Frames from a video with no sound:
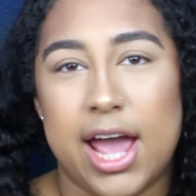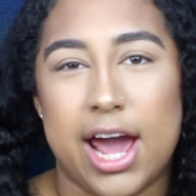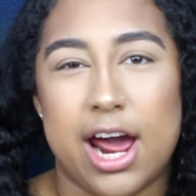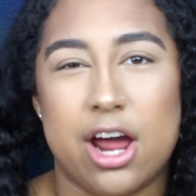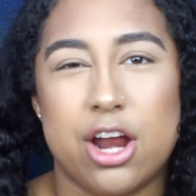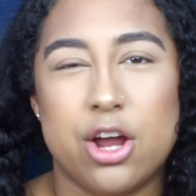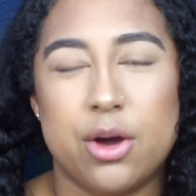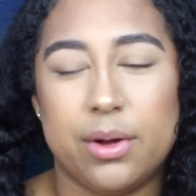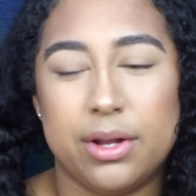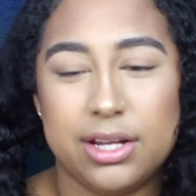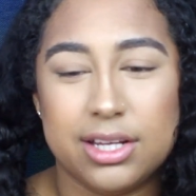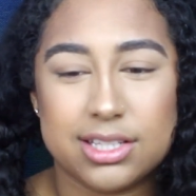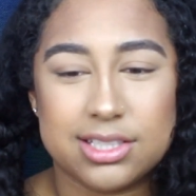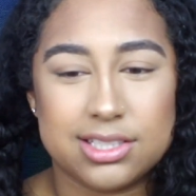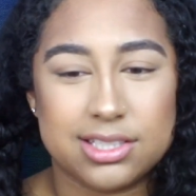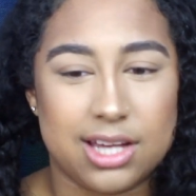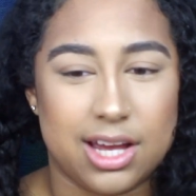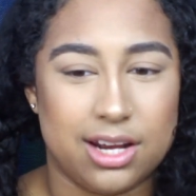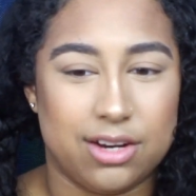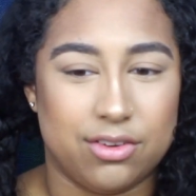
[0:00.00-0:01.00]
And I know it
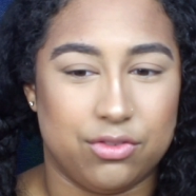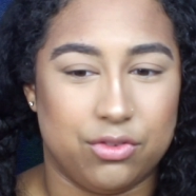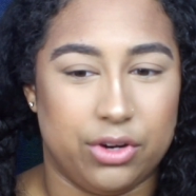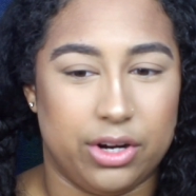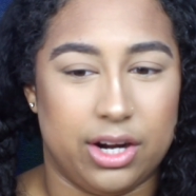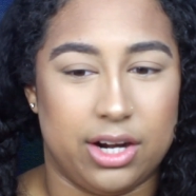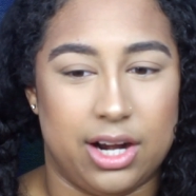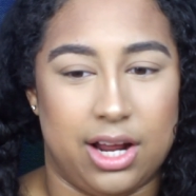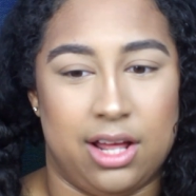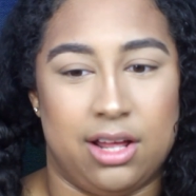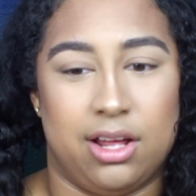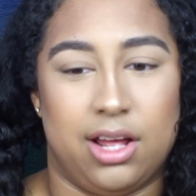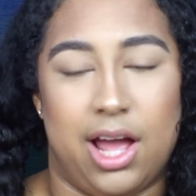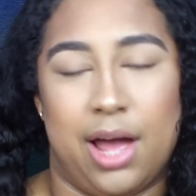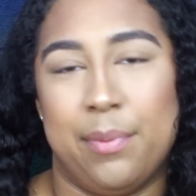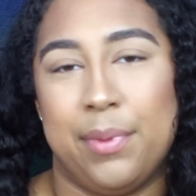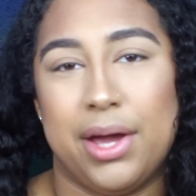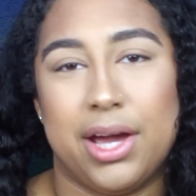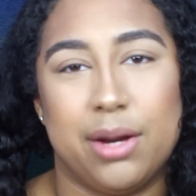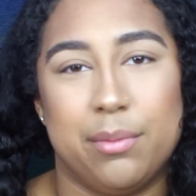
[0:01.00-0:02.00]
looks kind of weird.
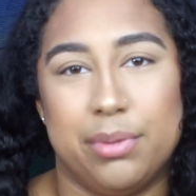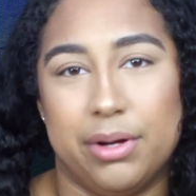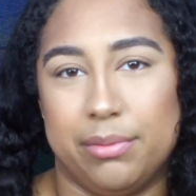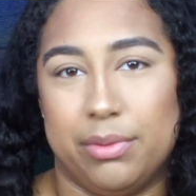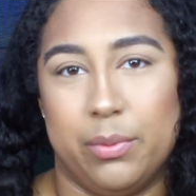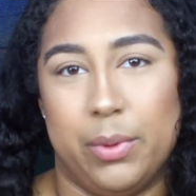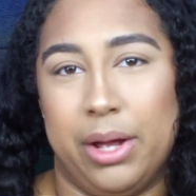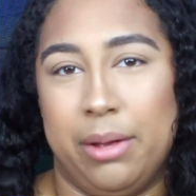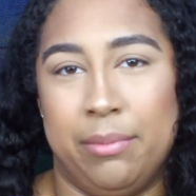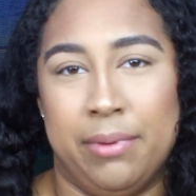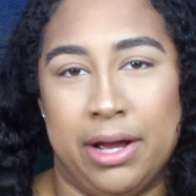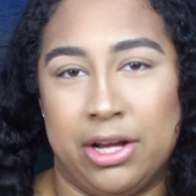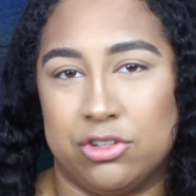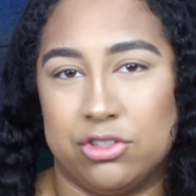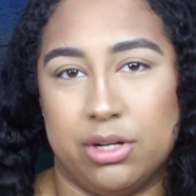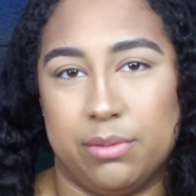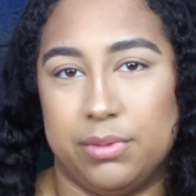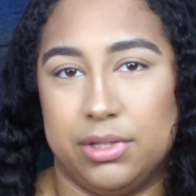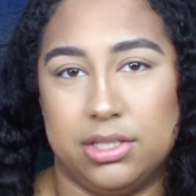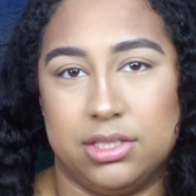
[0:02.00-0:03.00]
I'm not going to put up the white
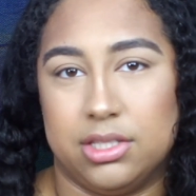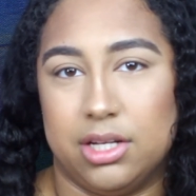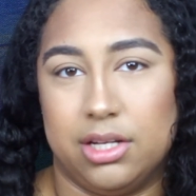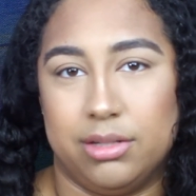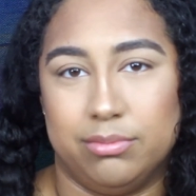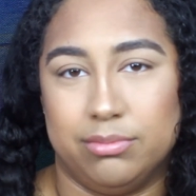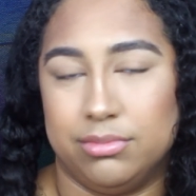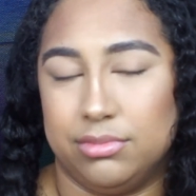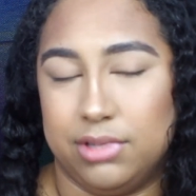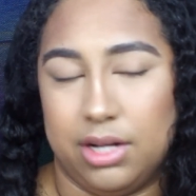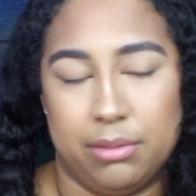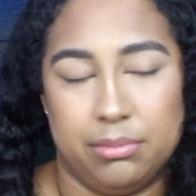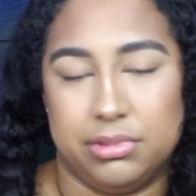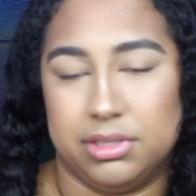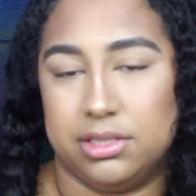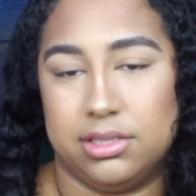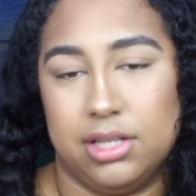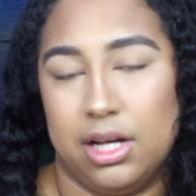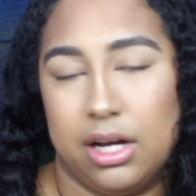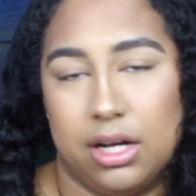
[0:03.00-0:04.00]
backdrop this time. I'm
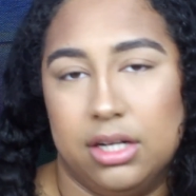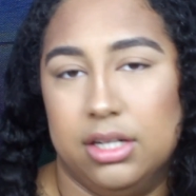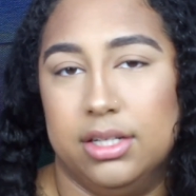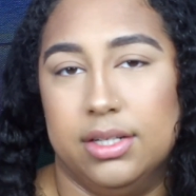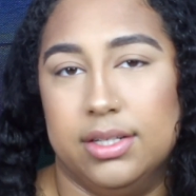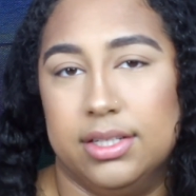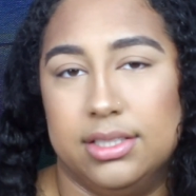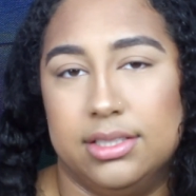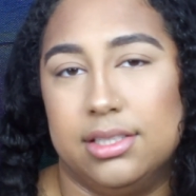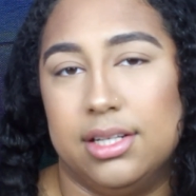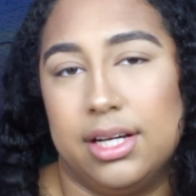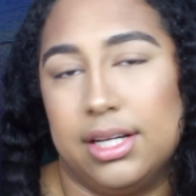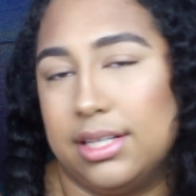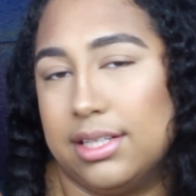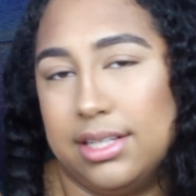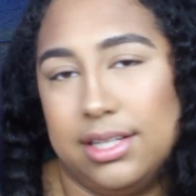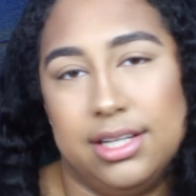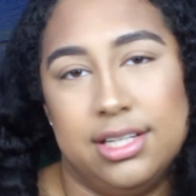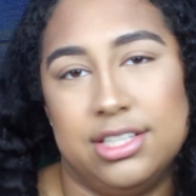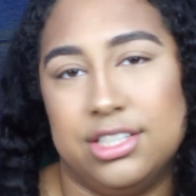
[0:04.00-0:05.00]
just not going to do it.
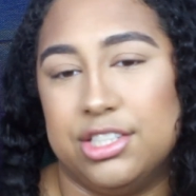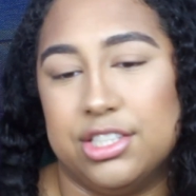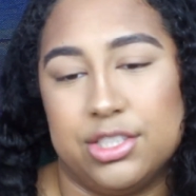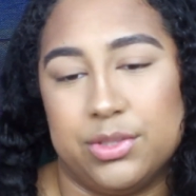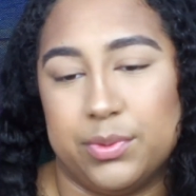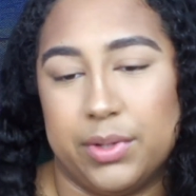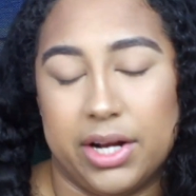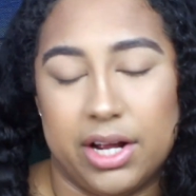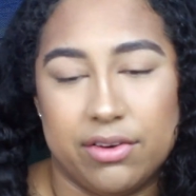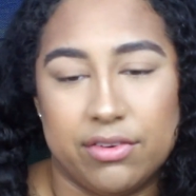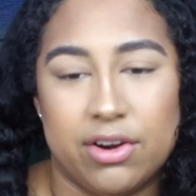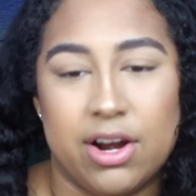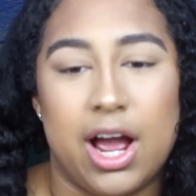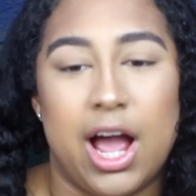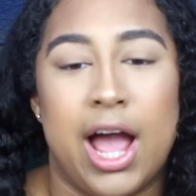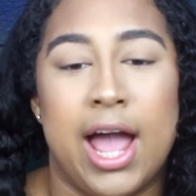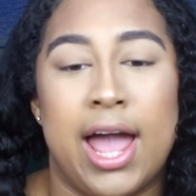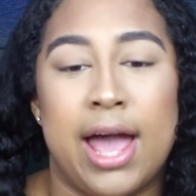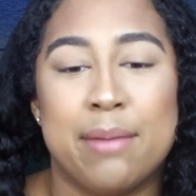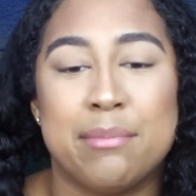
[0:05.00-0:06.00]
Like, it's just whatever.
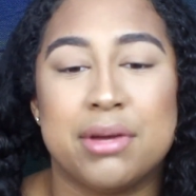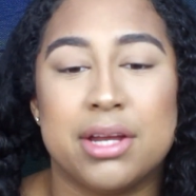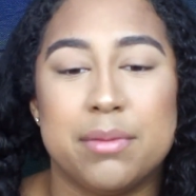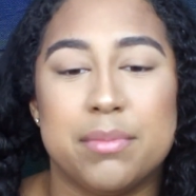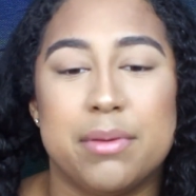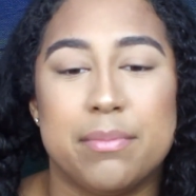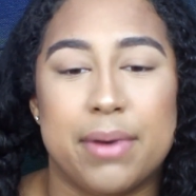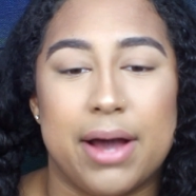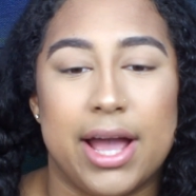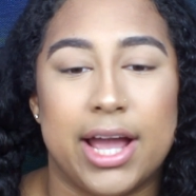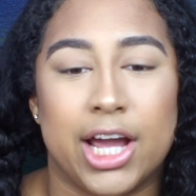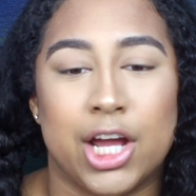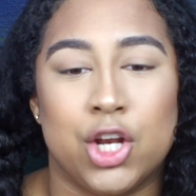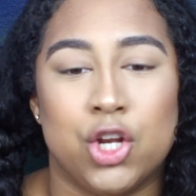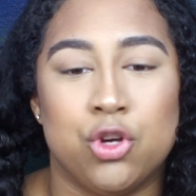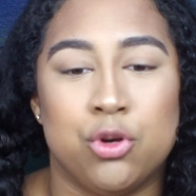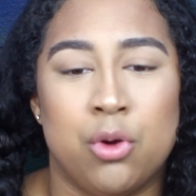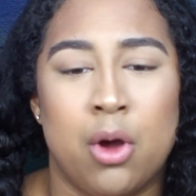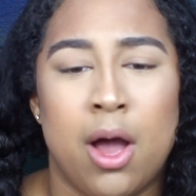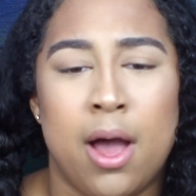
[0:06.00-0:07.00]
I am going to be buying a
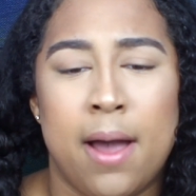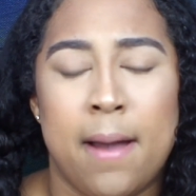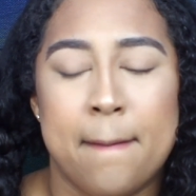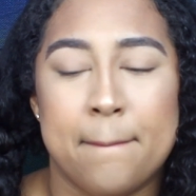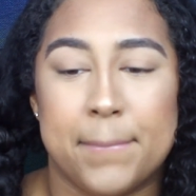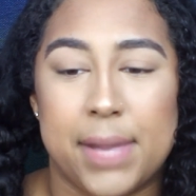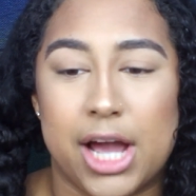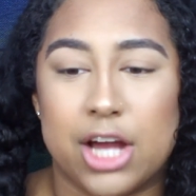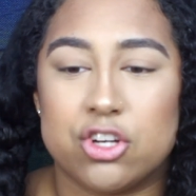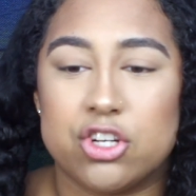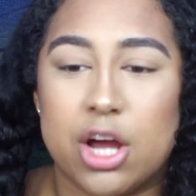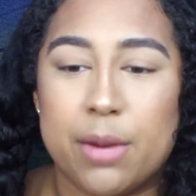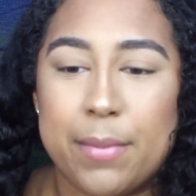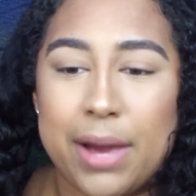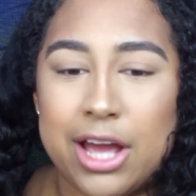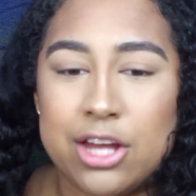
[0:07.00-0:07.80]
new backdrop.